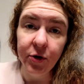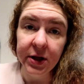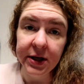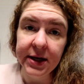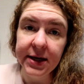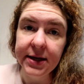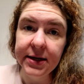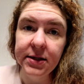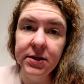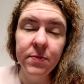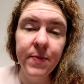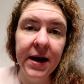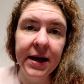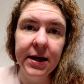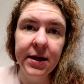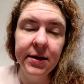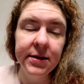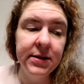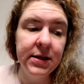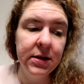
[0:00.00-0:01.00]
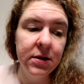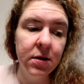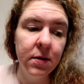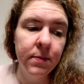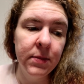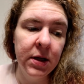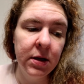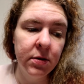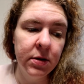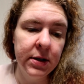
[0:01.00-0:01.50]
for the kids, my kids eat
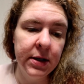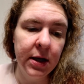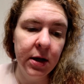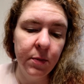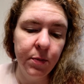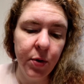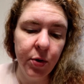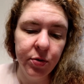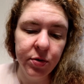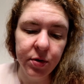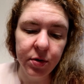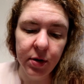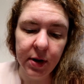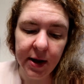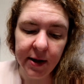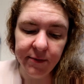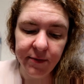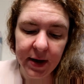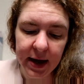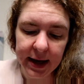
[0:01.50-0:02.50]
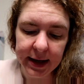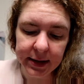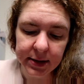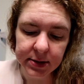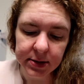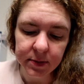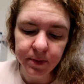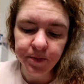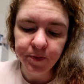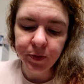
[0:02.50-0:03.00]
them. Neil and Nick both love
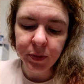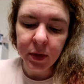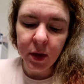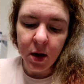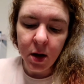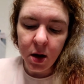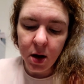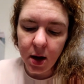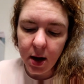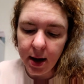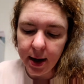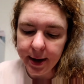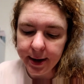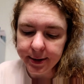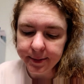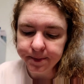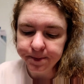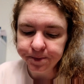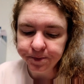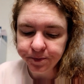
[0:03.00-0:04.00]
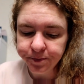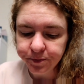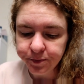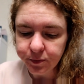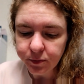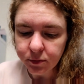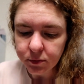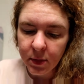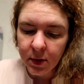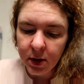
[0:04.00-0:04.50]
eggs. Um,
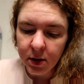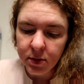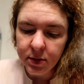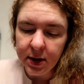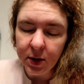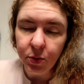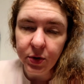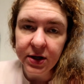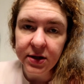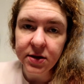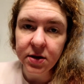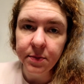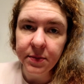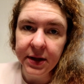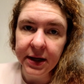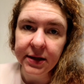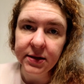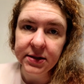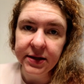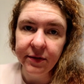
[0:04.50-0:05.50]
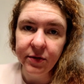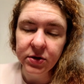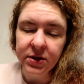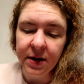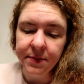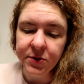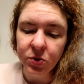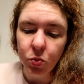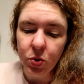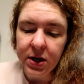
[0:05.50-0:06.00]
they will eat them like several
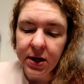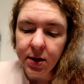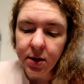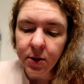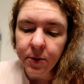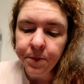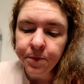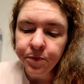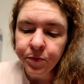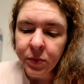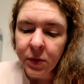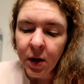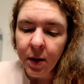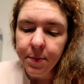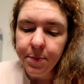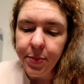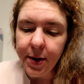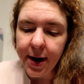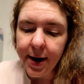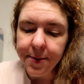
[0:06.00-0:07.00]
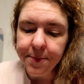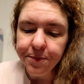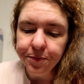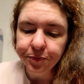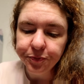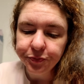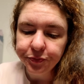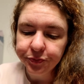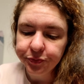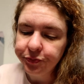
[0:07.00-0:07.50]
times a week, but
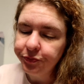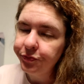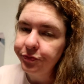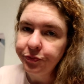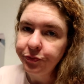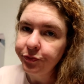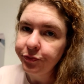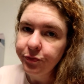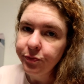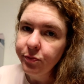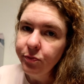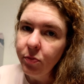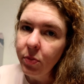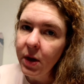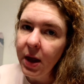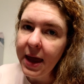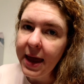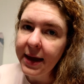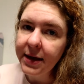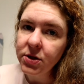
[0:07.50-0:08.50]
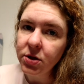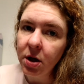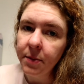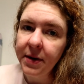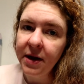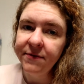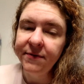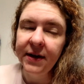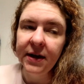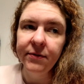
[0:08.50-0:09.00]
eggs are
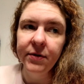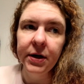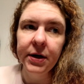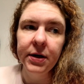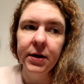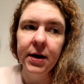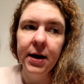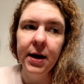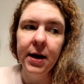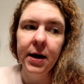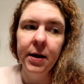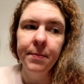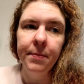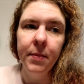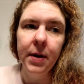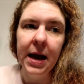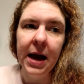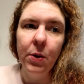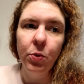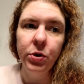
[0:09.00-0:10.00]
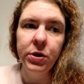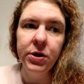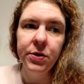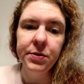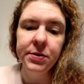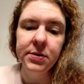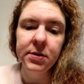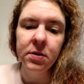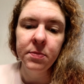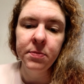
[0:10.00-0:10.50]
my favorite. Um, I will
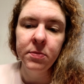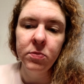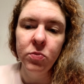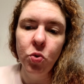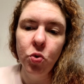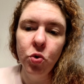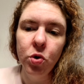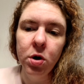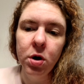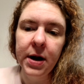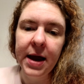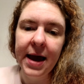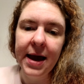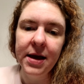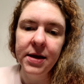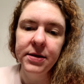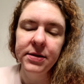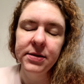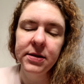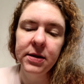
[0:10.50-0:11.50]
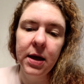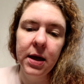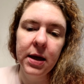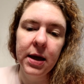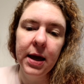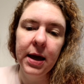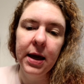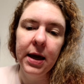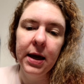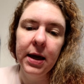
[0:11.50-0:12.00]
use them more as
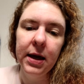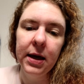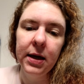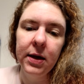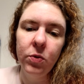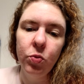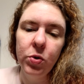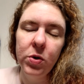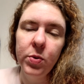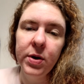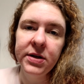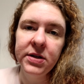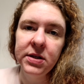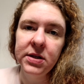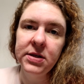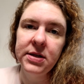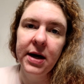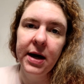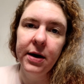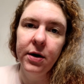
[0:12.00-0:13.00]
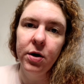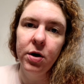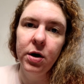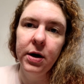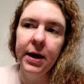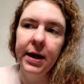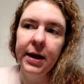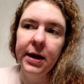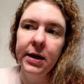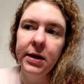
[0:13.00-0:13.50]
like a, we went to the
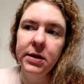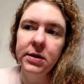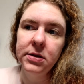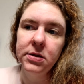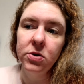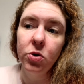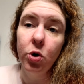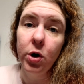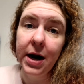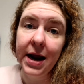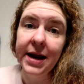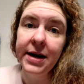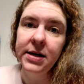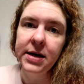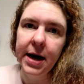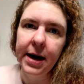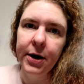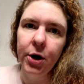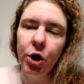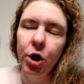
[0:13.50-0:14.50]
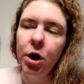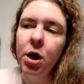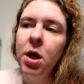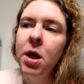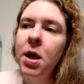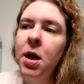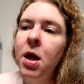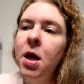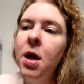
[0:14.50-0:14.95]
diner and, or a diner,